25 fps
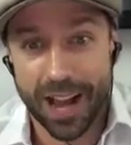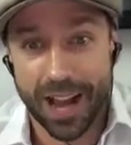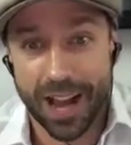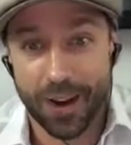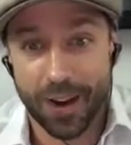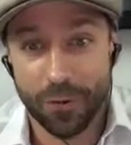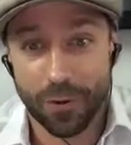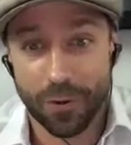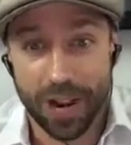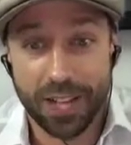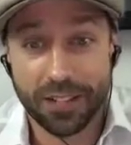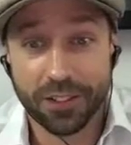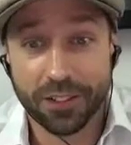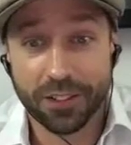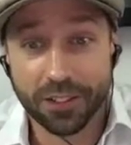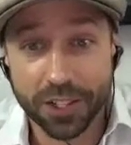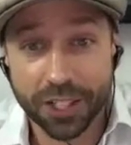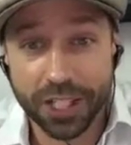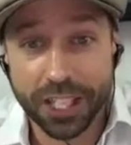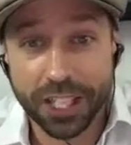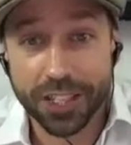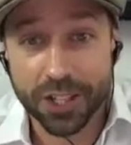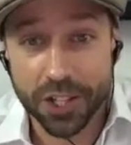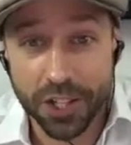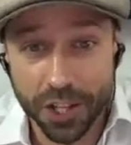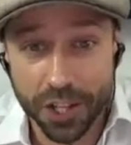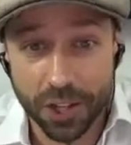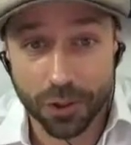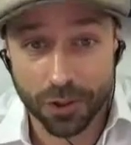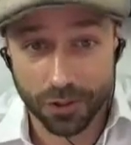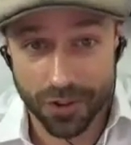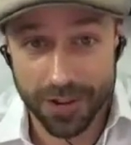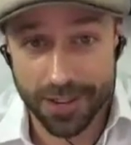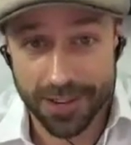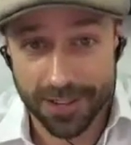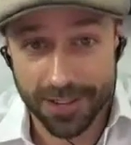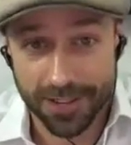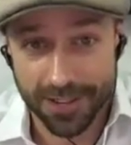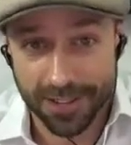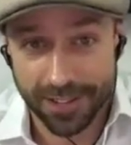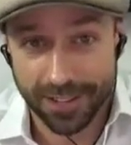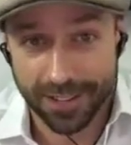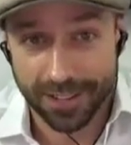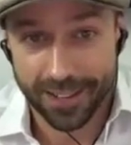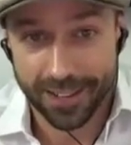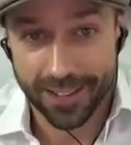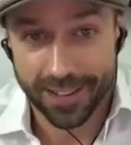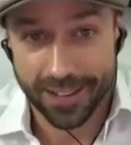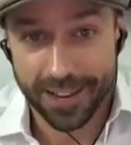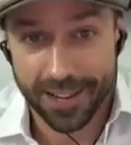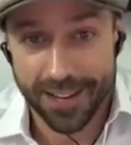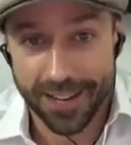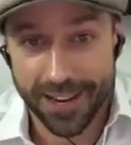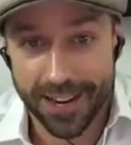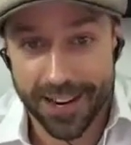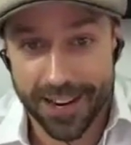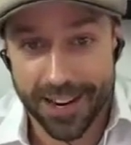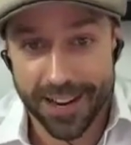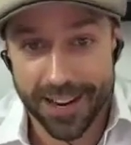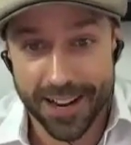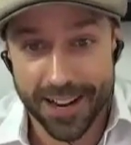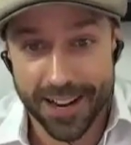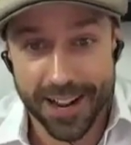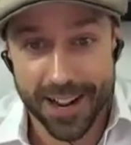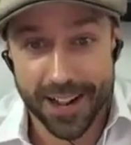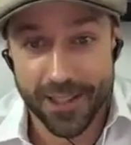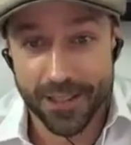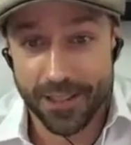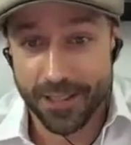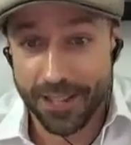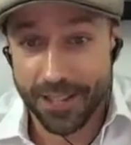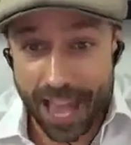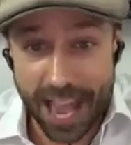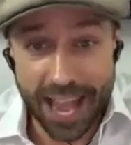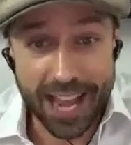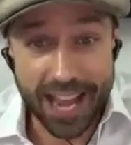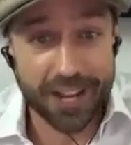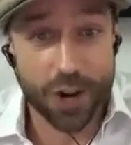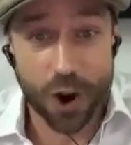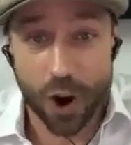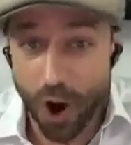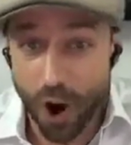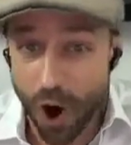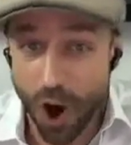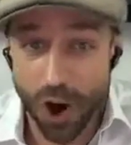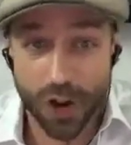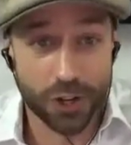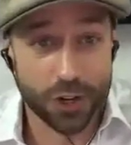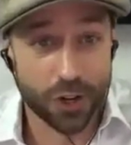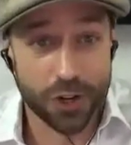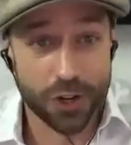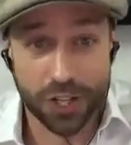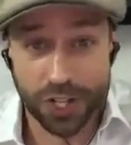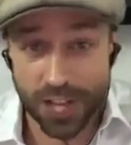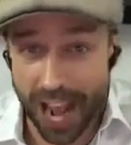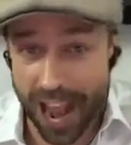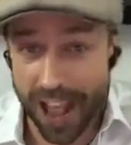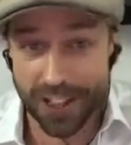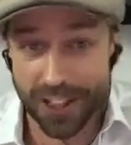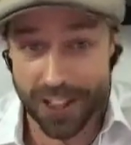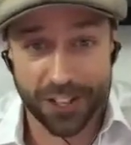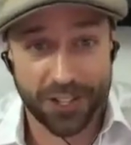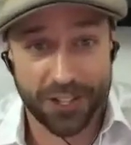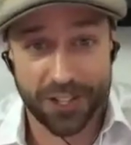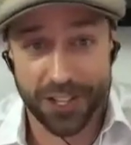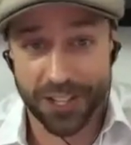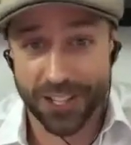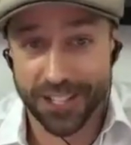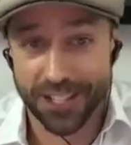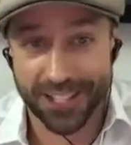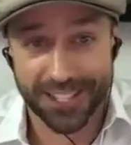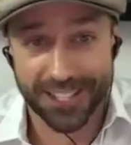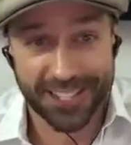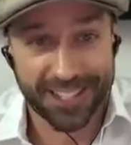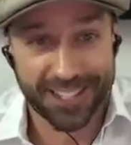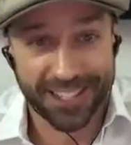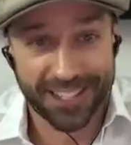When I look at children, they conquer challenges